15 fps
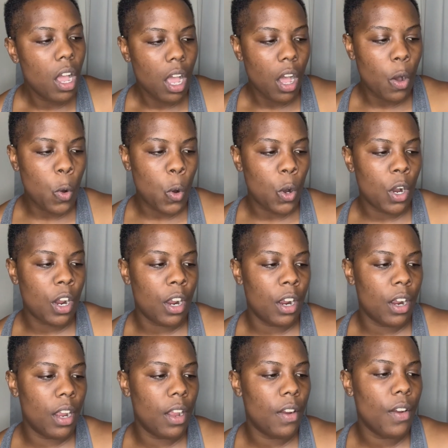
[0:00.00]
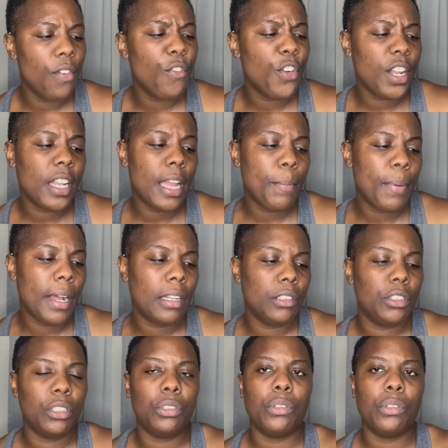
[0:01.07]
Or really, I'm probably just